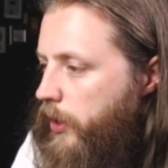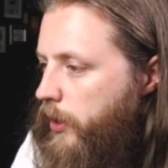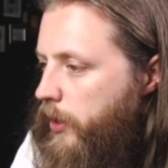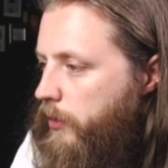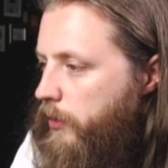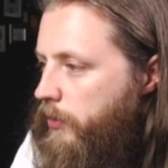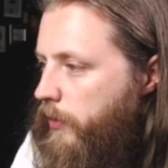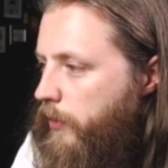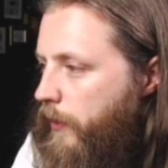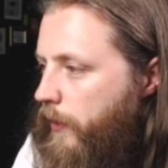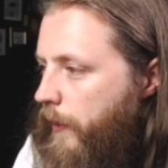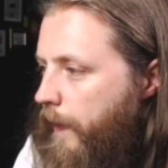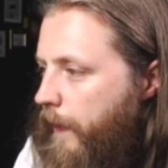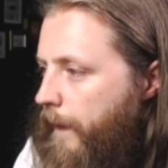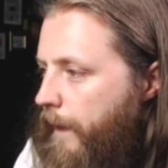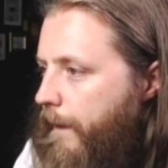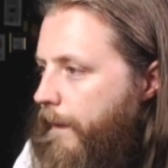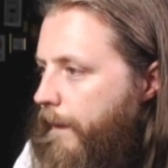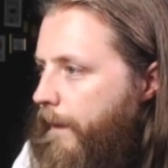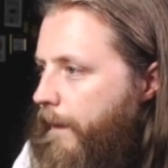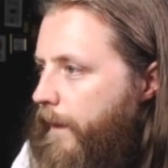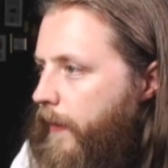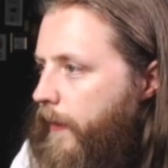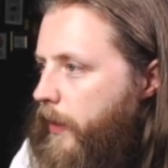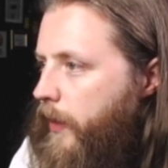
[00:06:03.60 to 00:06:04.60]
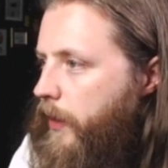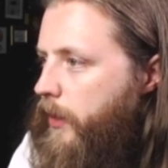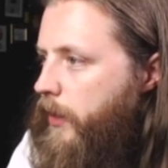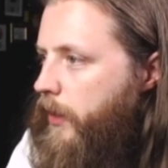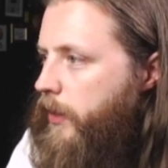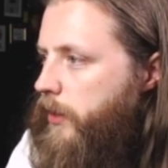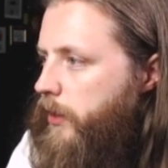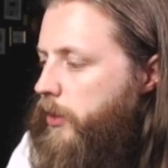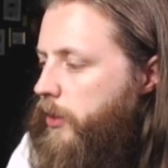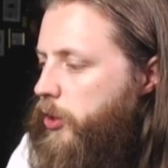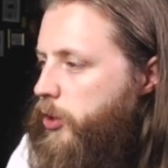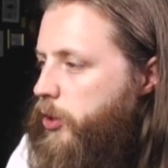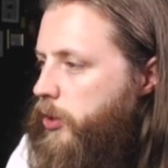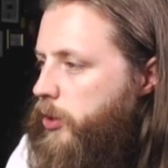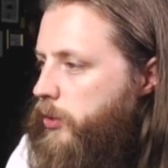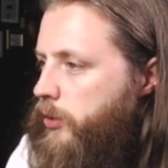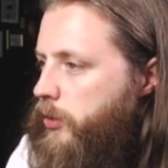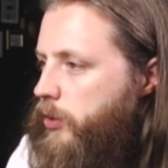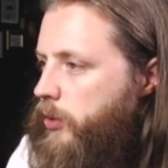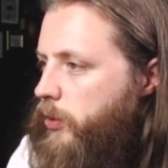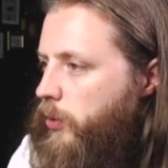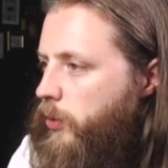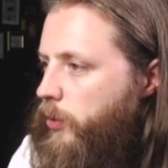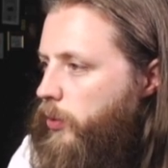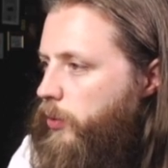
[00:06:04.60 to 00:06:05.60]
I believe, and it
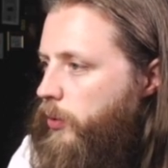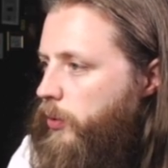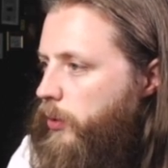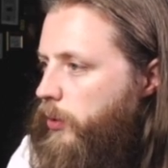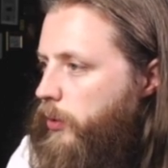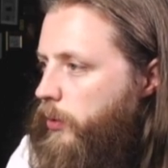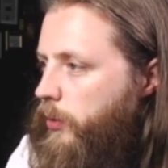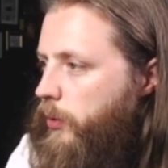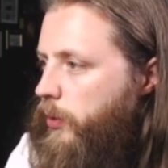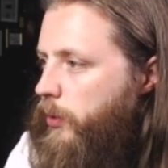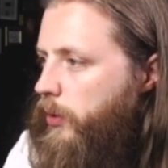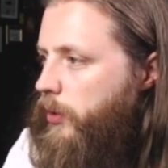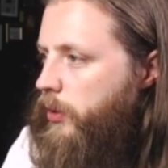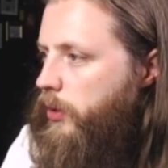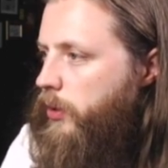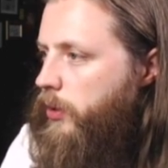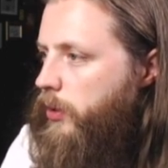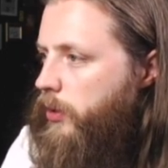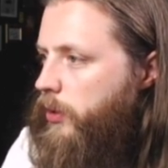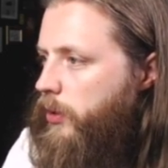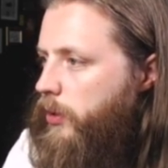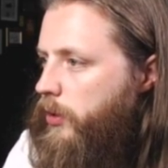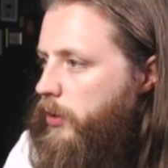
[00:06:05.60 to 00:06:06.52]
should go through.